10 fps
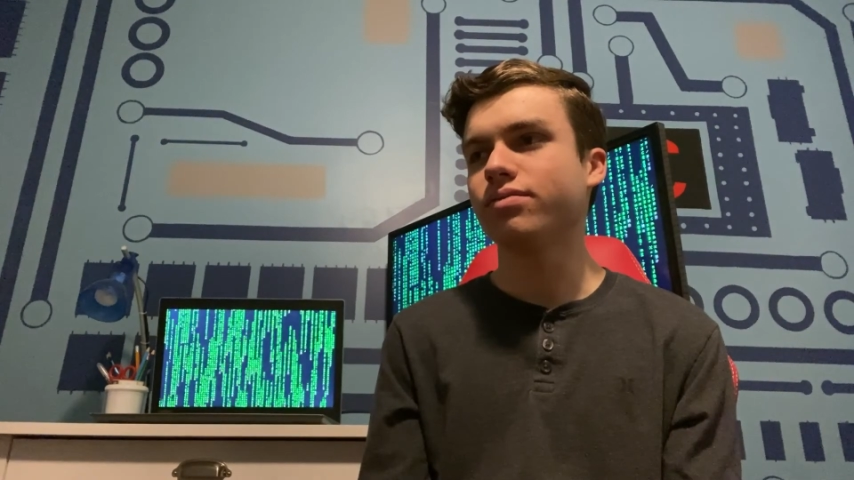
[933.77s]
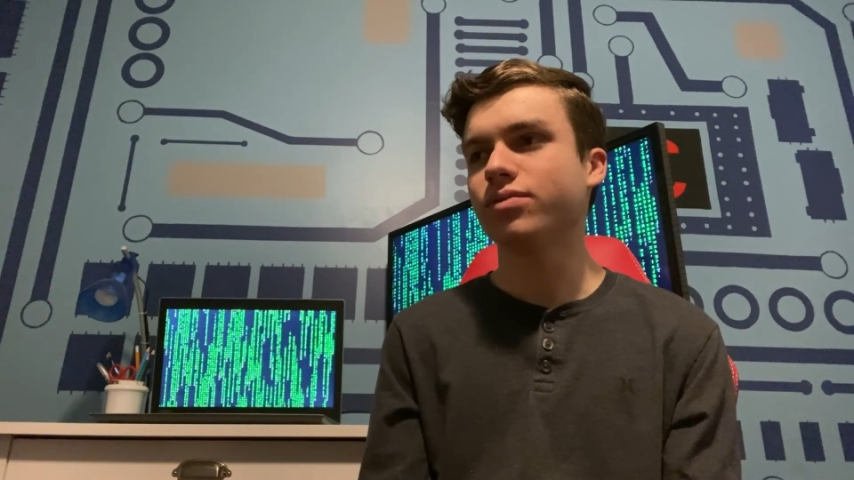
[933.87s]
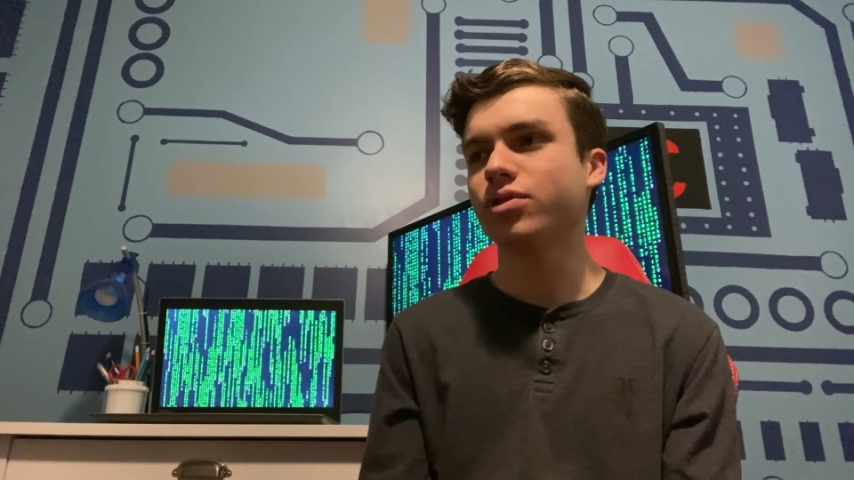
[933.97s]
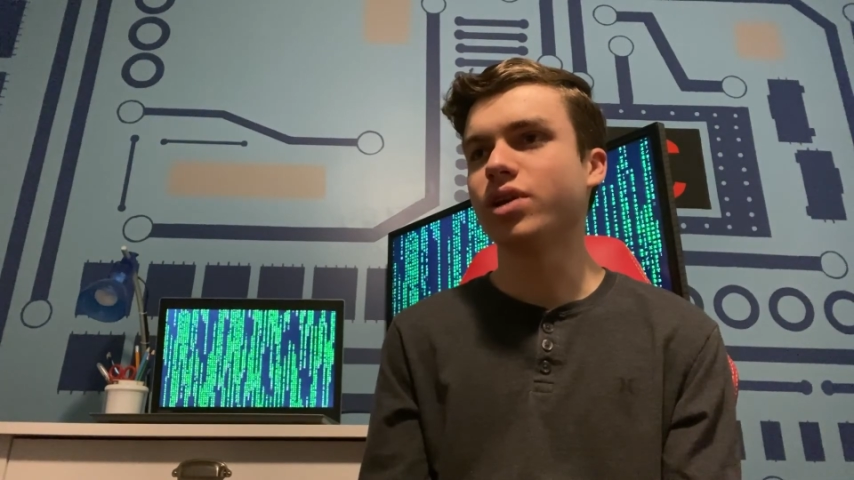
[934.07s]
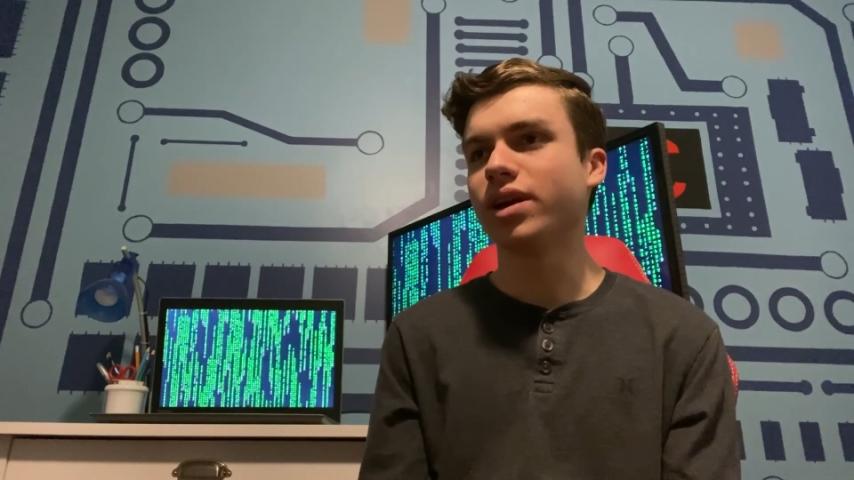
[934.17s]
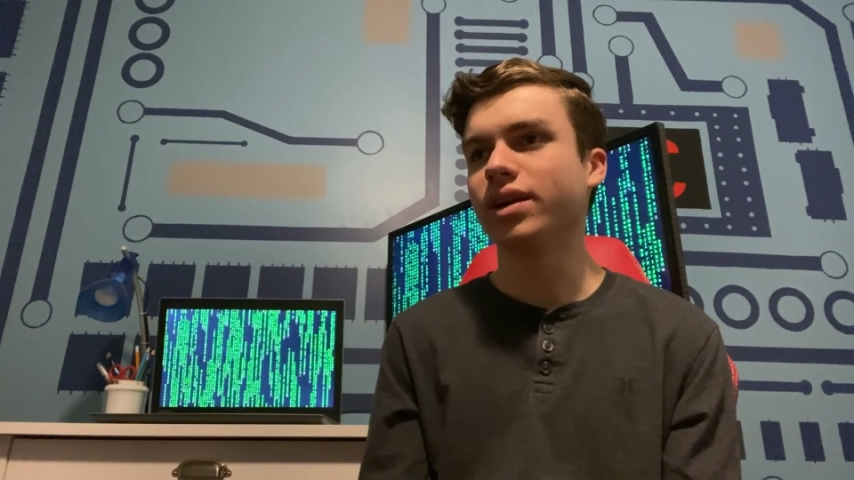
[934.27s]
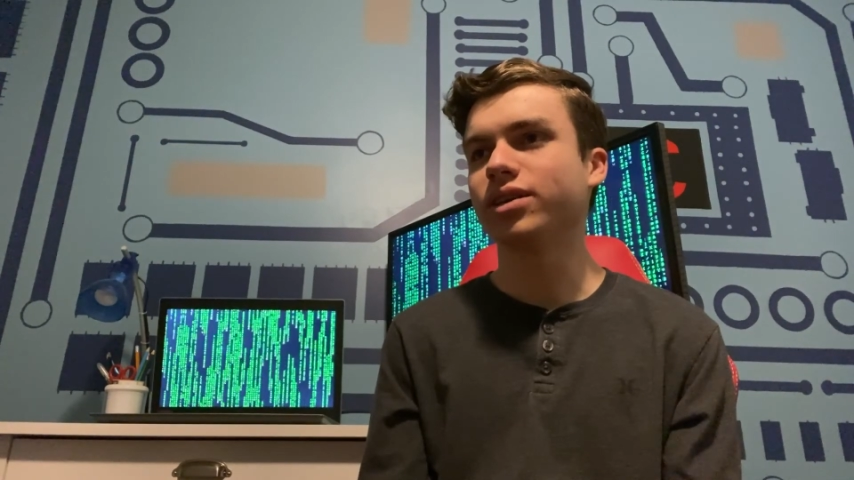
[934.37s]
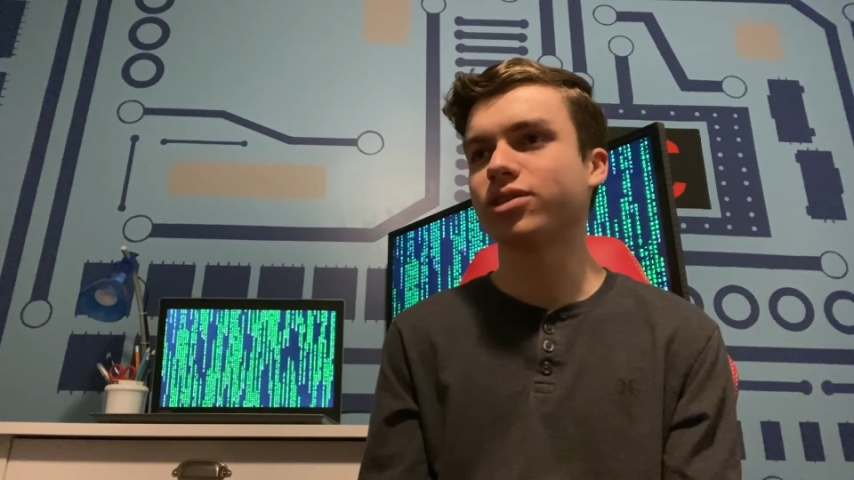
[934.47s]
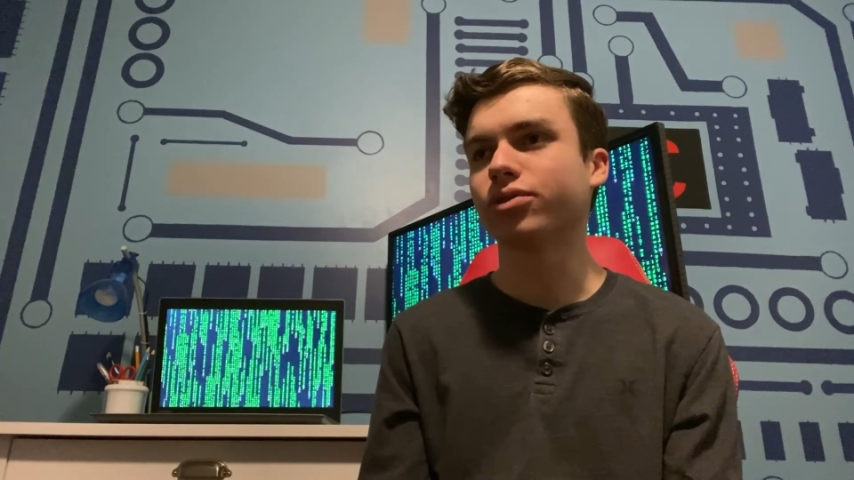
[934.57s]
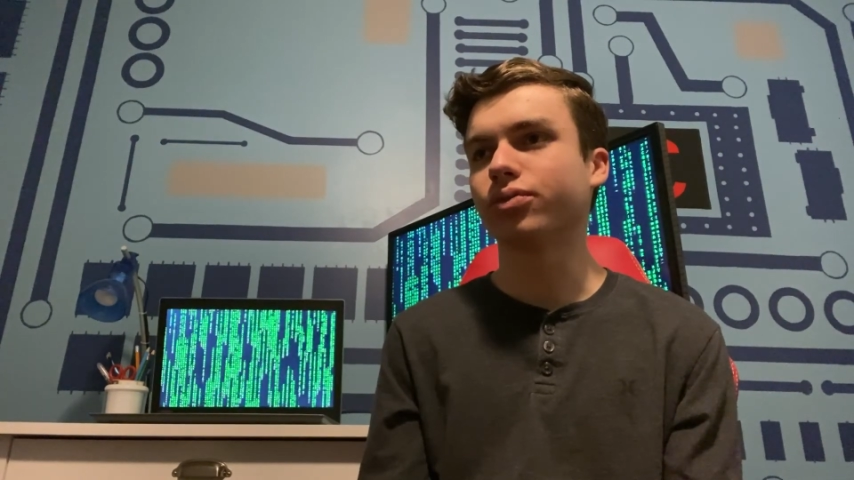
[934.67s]
you're gonna need
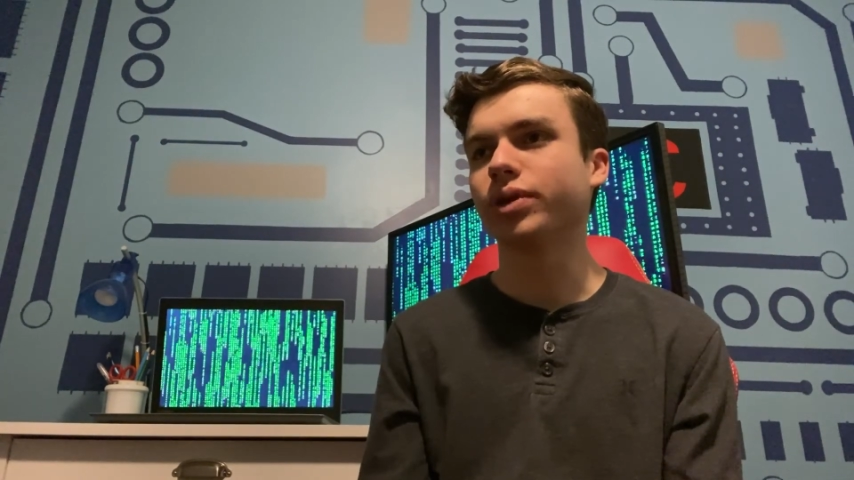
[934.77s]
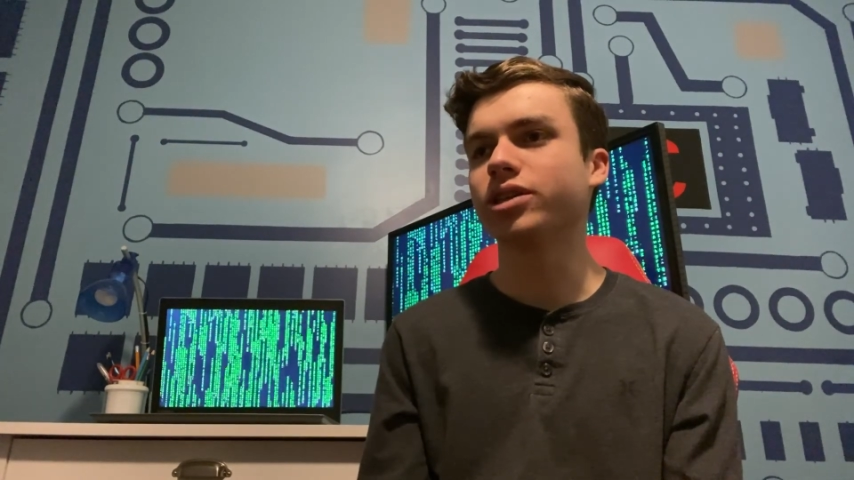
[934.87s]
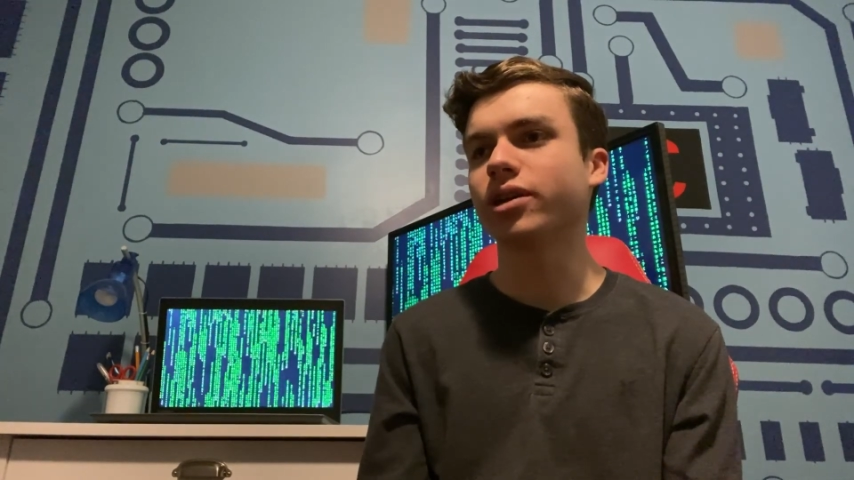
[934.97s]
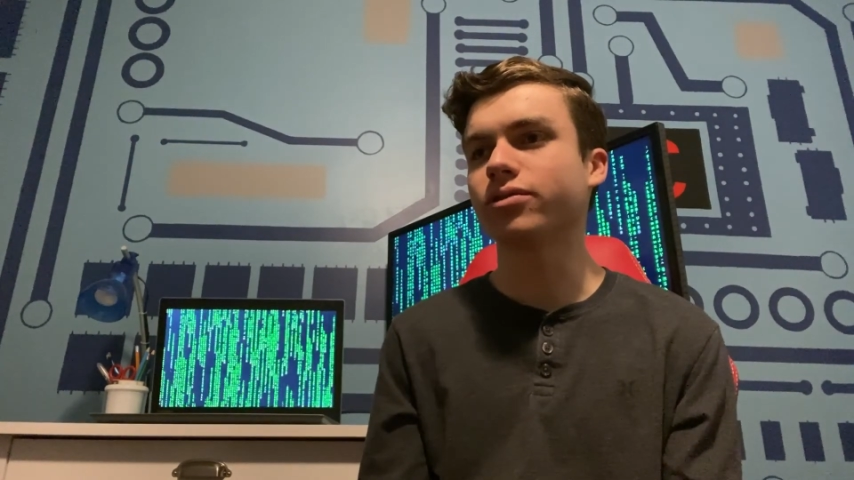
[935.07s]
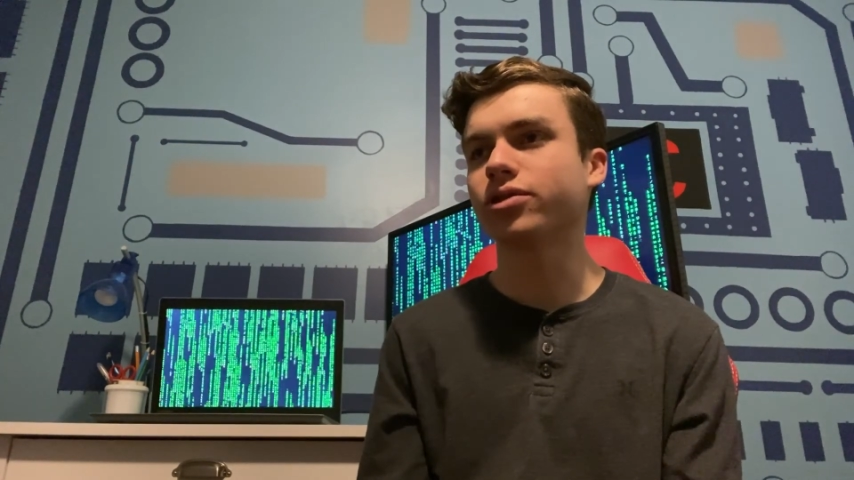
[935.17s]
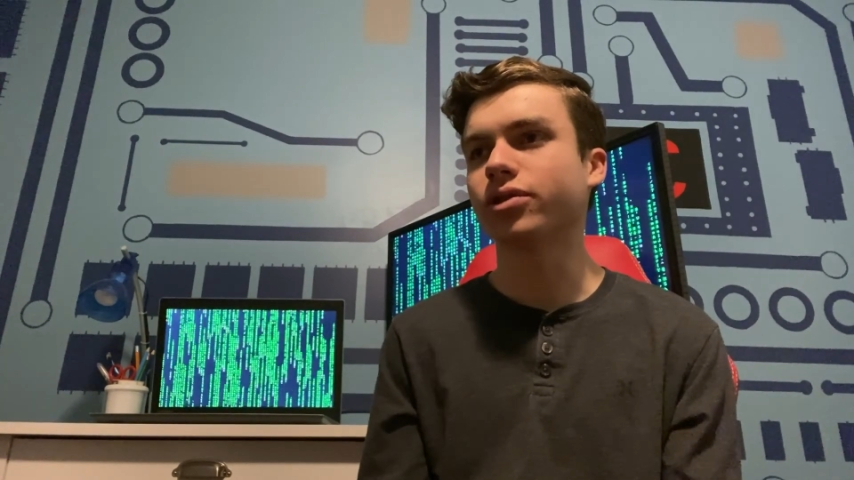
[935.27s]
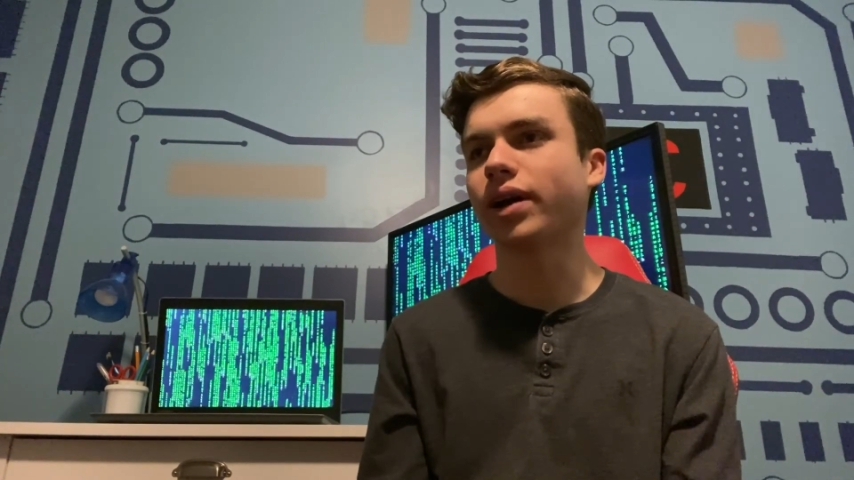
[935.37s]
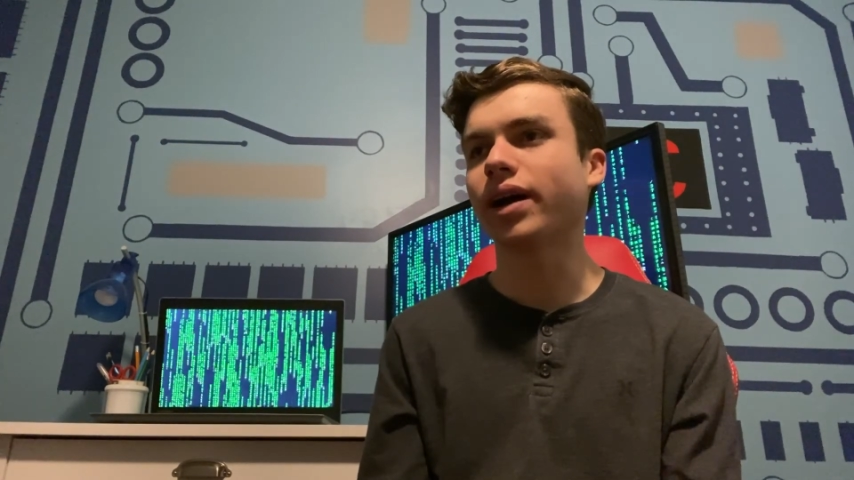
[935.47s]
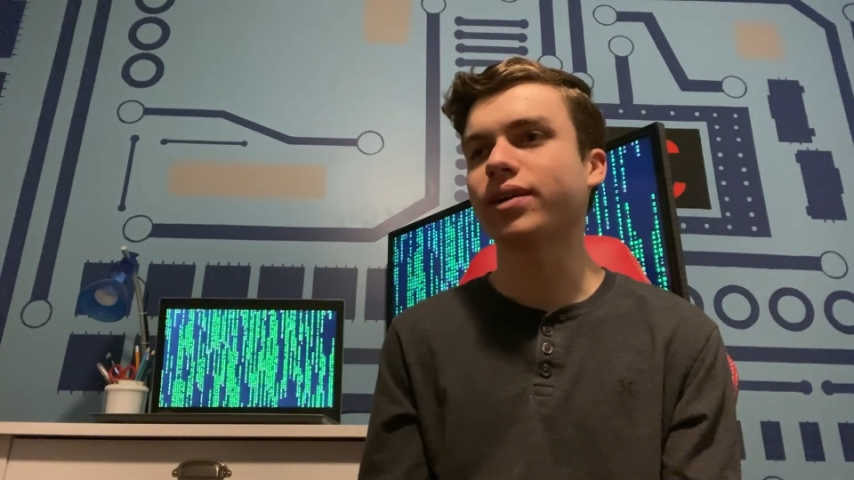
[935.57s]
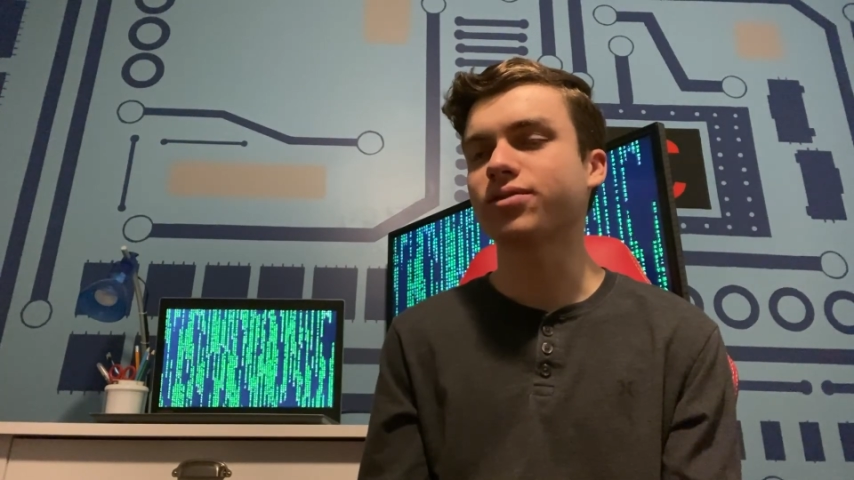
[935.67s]
to reach out to your
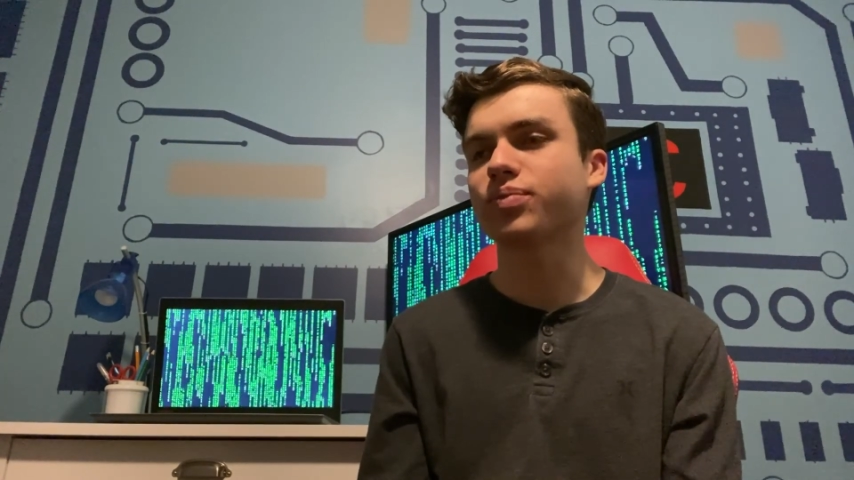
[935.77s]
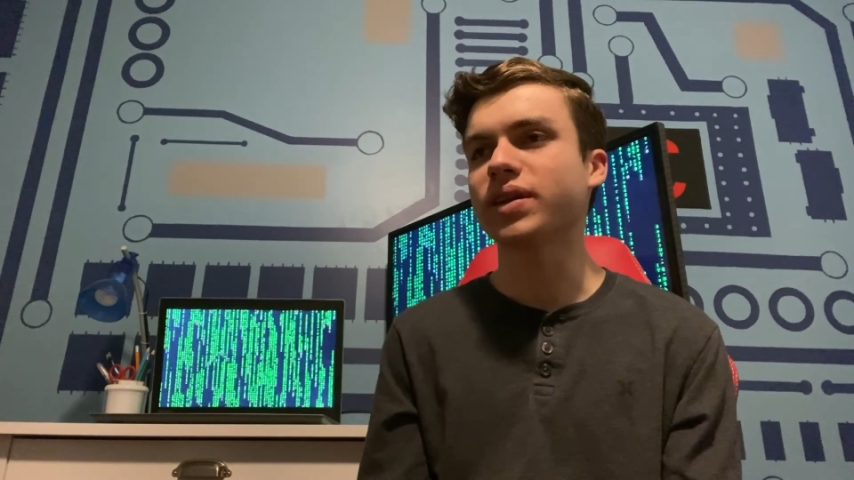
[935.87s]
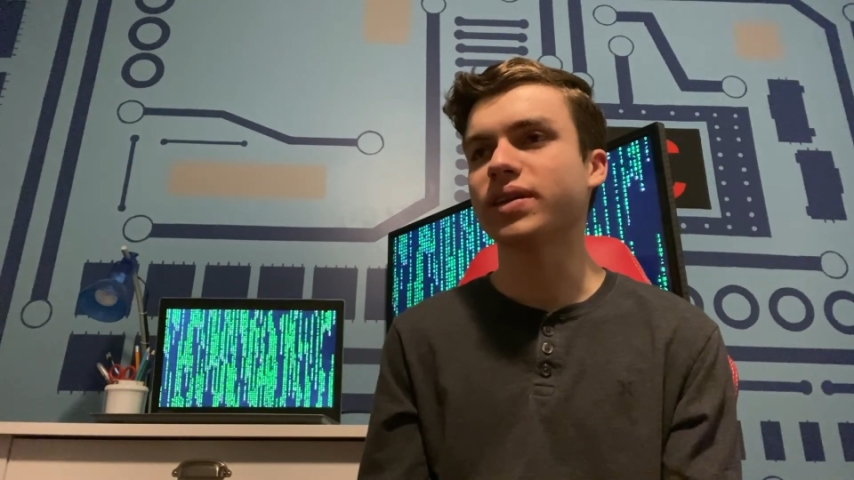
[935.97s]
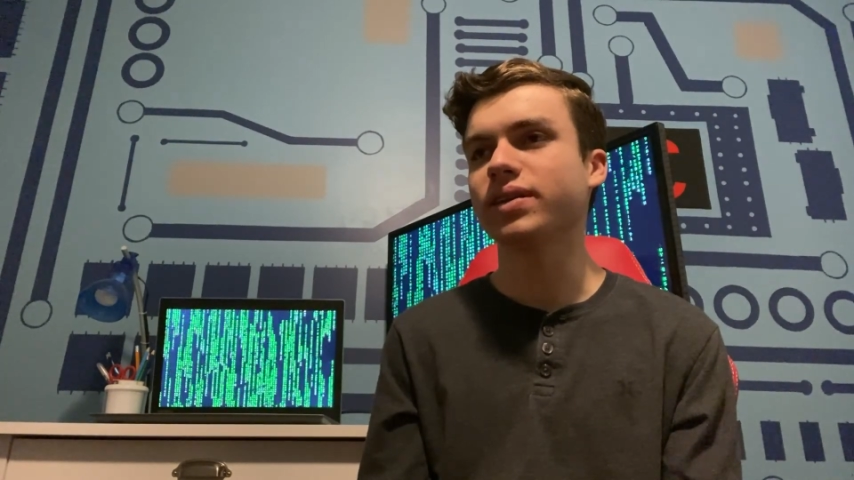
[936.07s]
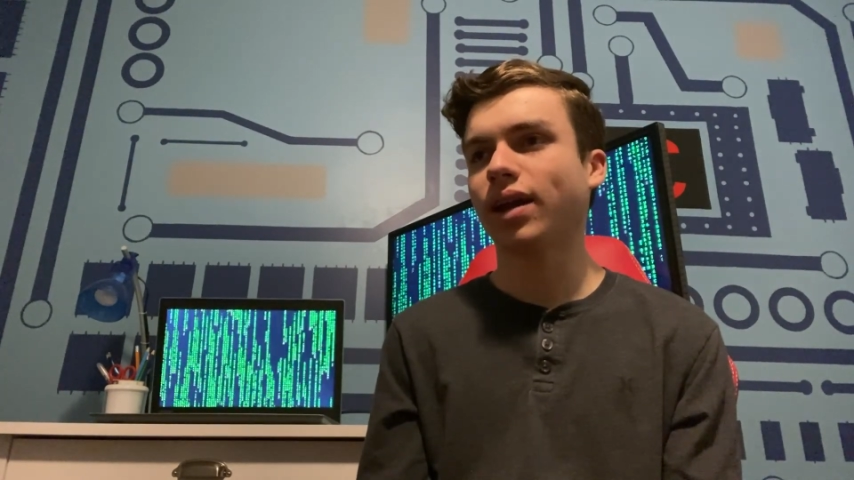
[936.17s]
ISP